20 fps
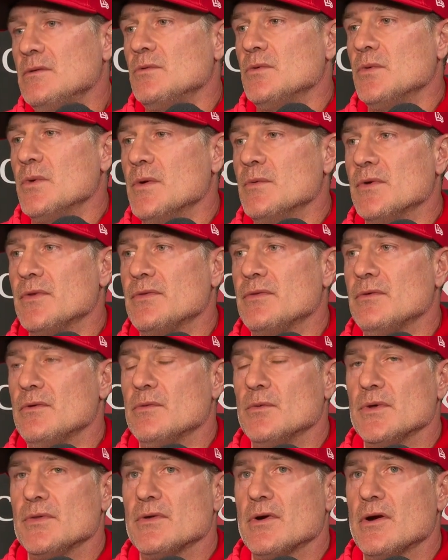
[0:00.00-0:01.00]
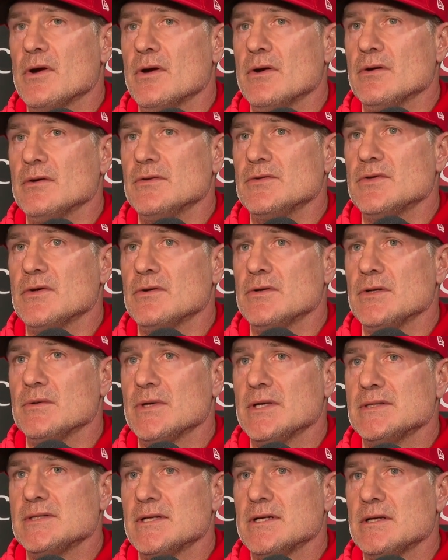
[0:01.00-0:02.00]
We went with, with Art and Tony
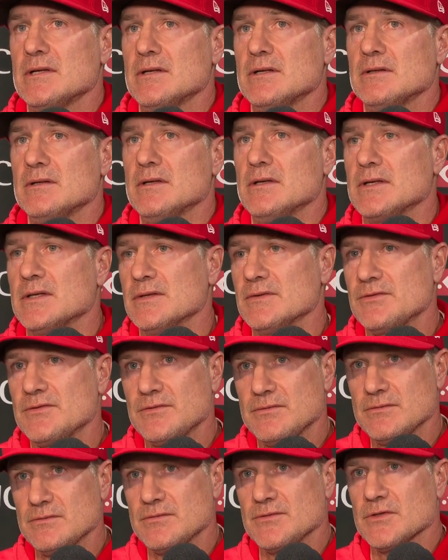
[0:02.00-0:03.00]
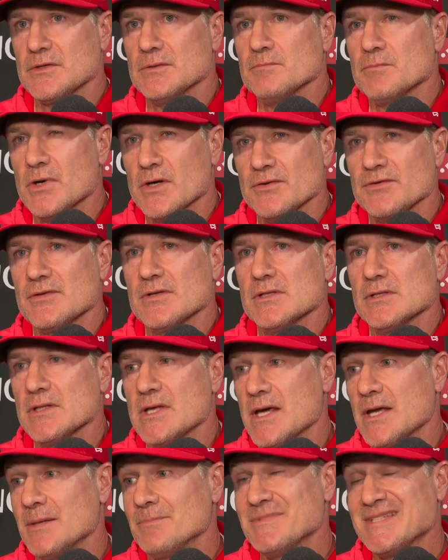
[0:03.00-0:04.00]
right there against certain parts of the
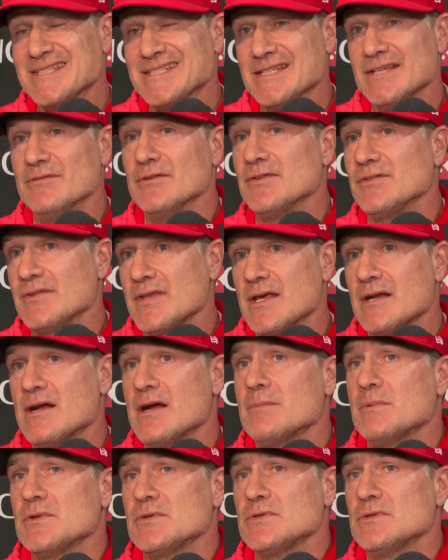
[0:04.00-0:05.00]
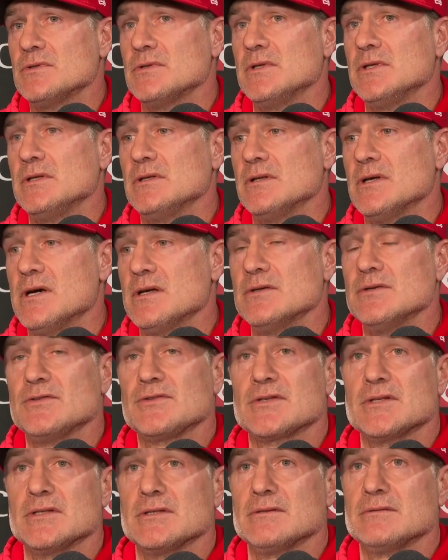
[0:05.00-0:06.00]
lineup to give us that opportunity. And
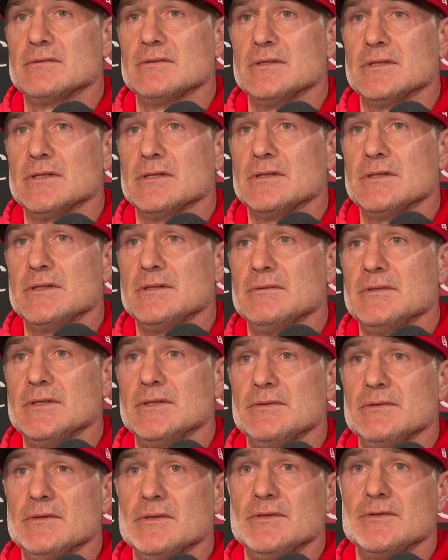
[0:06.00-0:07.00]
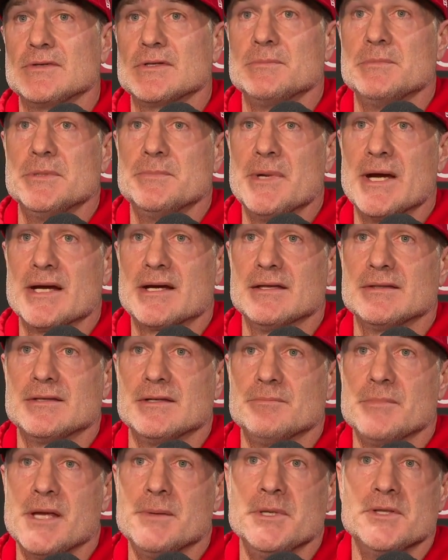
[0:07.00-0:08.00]
Hunter's going to you know, he, he's going to be back out
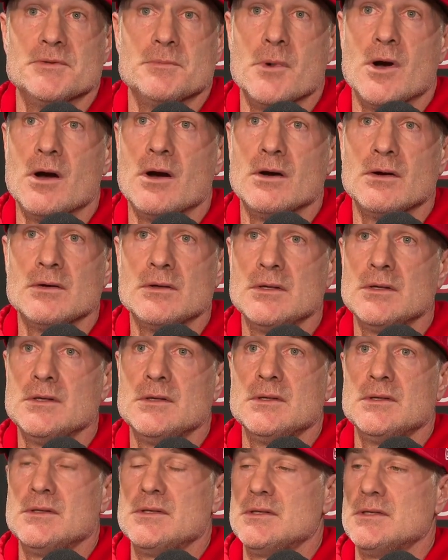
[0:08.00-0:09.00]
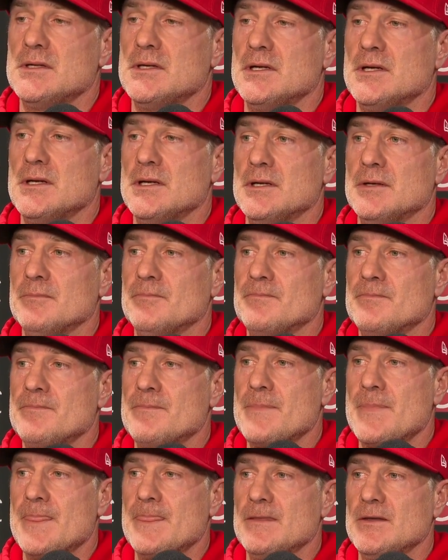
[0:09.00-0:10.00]
there maybe tomorrow. Um,
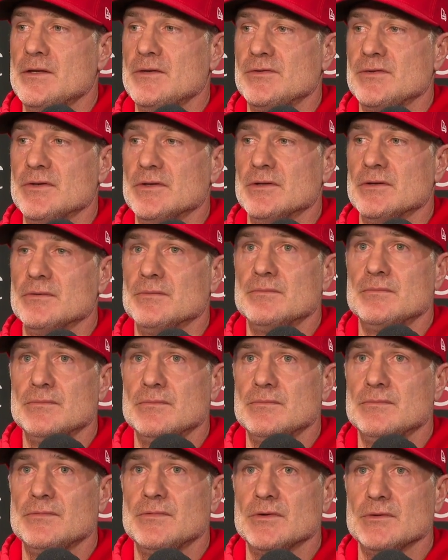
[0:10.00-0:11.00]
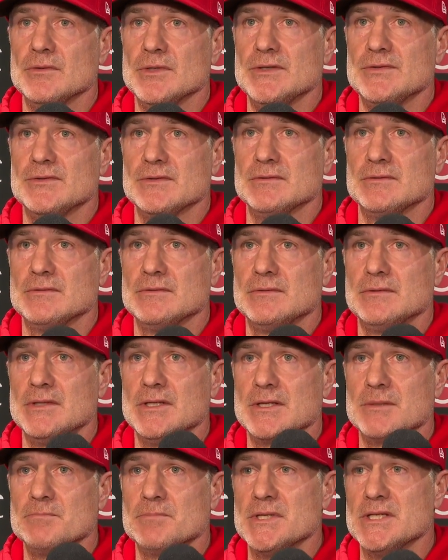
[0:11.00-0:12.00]
he's here for a reason.
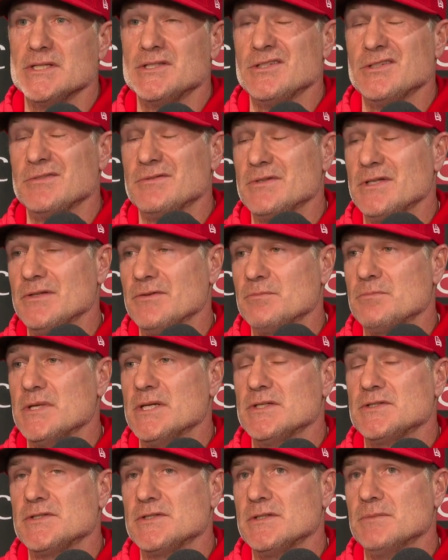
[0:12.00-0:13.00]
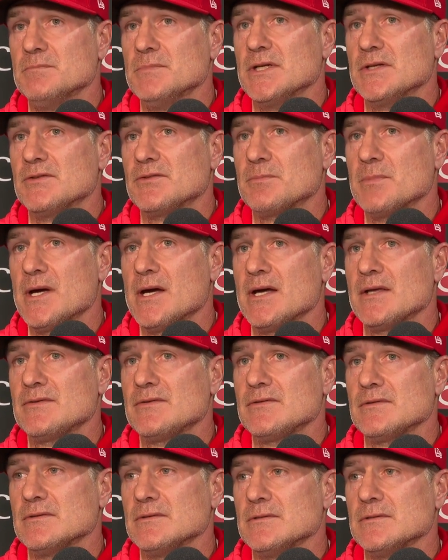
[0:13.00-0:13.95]
He can pitch. He's, he's pitched in big spots,